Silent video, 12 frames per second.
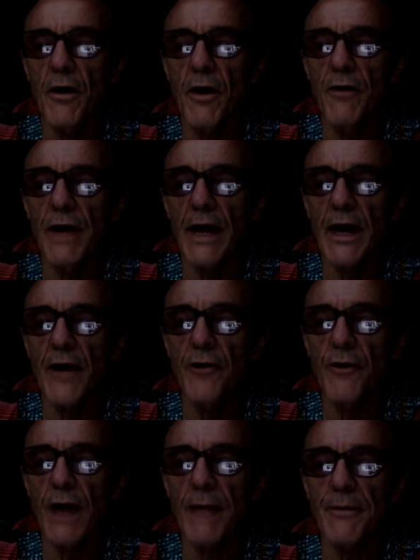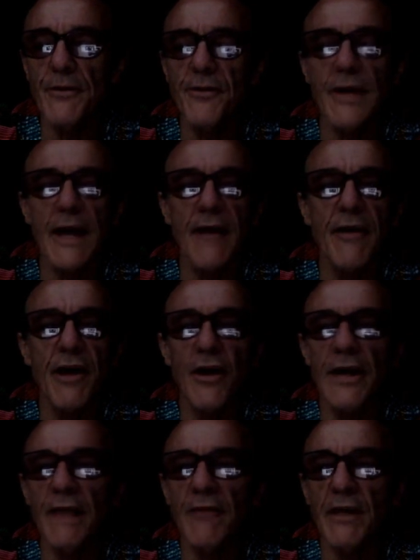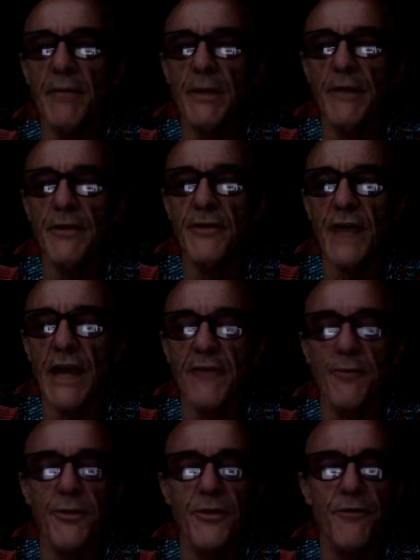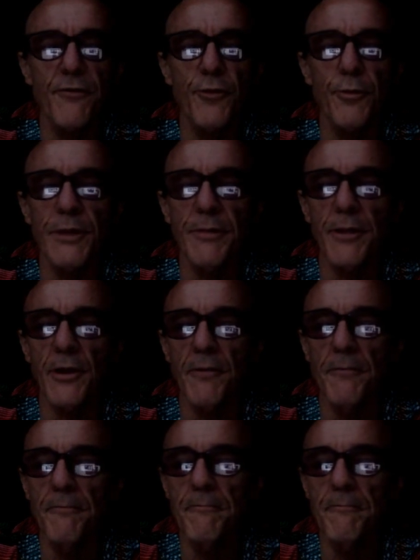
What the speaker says: Okay, are you happy to carry on having a bit of a chat with a few people?